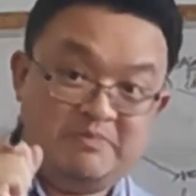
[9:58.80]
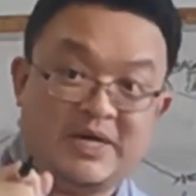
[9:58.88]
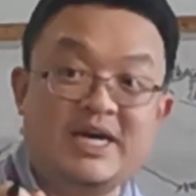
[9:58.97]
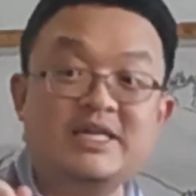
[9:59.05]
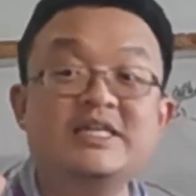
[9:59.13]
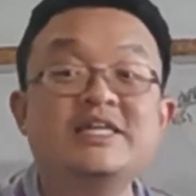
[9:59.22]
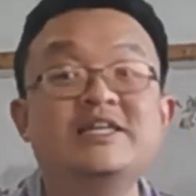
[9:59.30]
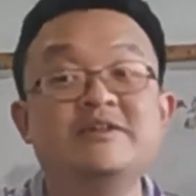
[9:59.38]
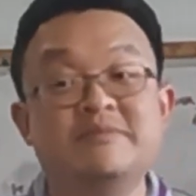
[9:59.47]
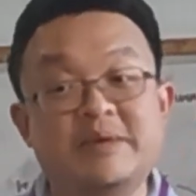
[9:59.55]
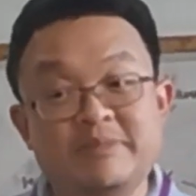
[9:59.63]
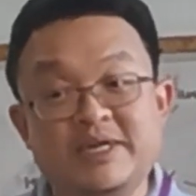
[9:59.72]
but
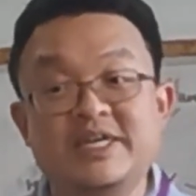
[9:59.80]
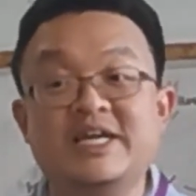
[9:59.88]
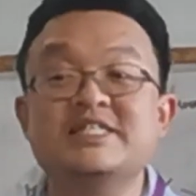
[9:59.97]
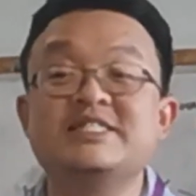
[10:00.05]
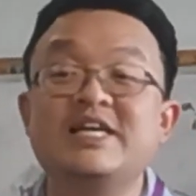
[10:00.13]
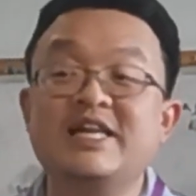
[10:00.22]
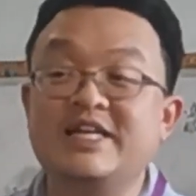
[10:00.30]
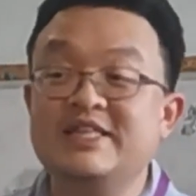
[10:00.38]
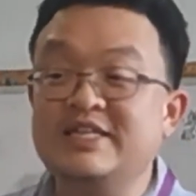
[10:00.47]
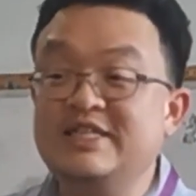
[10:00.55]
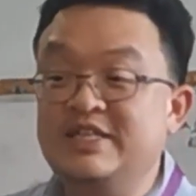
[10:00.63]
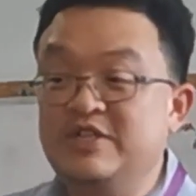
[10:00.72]
you remember it can stay
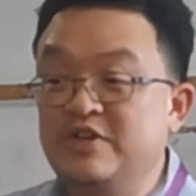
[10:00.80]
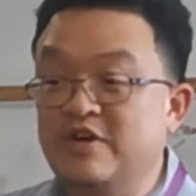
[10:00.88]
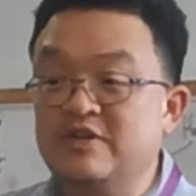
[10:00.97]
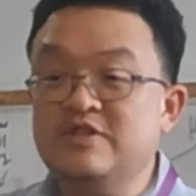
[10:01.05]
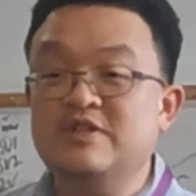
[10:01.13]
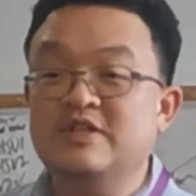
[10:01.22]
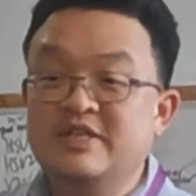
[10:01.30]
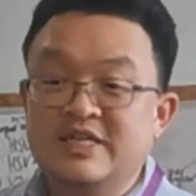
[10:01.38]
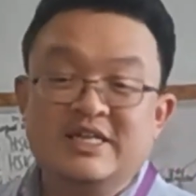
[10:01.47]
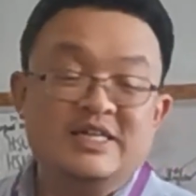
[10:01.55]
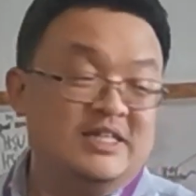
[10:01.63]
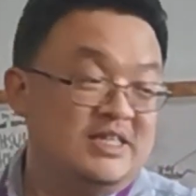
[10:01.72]
latent in your
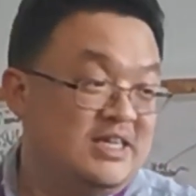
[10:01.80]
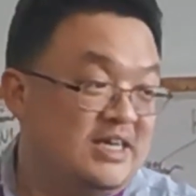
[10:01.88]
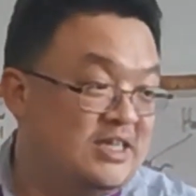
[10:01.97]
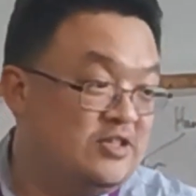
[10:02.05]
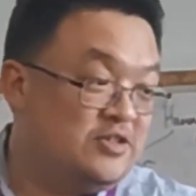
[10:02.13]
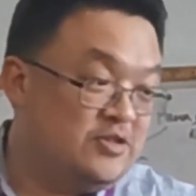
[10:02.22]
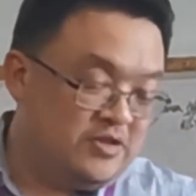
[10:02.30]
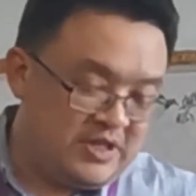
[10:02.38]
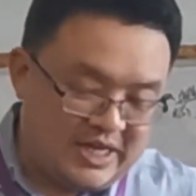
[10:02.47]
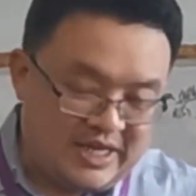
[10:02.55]
dorsal